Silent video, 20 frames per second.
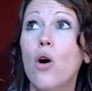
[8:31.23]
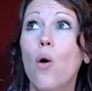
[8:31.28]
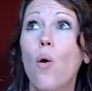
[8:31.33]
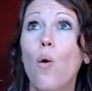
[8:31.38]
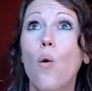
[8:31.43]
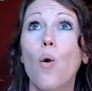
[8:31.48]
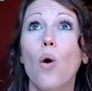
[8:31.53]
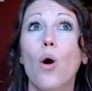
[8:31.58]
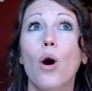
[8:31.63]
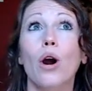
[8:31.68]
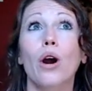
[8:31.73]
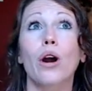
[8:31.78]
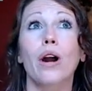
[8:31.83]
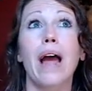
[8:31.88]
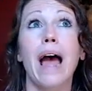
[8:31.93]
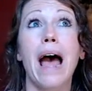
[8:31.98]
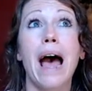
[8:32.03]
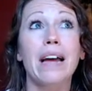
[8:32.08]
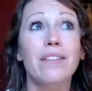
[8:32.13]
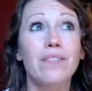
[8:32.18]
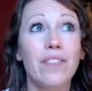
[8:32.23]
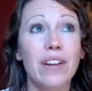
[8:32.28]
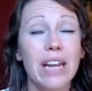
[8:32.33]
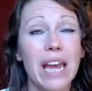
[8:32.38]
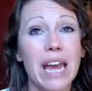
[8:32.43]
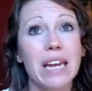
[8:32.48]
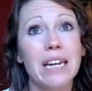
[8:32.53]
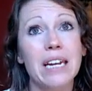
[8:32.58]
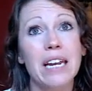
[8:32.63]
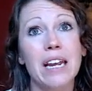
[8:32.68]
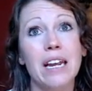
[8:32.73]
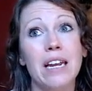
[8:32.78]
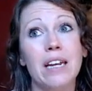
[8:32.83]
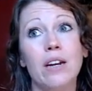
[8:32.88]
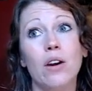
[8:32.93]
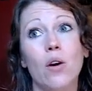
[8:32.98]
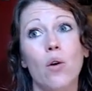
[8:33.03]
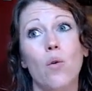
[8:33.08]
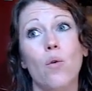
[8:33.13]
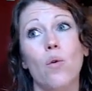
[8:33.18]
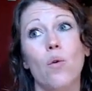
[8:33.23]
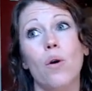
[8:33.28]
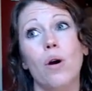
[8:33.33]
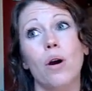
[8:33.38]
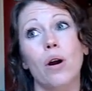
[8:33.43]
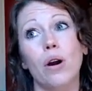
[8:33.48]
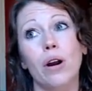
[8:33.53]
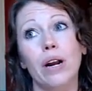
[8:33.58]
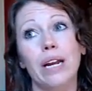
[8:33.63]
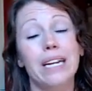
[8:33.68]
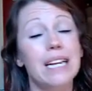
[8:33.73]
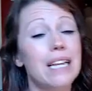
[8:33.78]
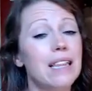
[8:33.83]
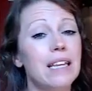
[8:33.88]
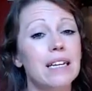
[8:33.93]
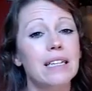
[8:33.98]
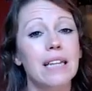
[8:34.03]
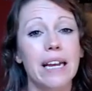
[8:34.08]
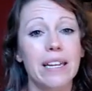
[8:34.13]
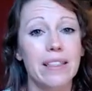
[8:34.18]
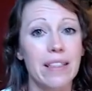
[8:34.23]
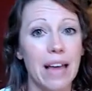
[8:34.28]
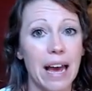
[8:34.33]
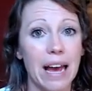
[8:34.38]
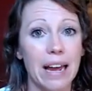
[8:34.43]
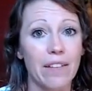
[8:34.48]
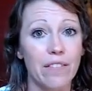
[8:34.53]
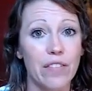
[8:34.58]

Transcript: or advocating or anything like that,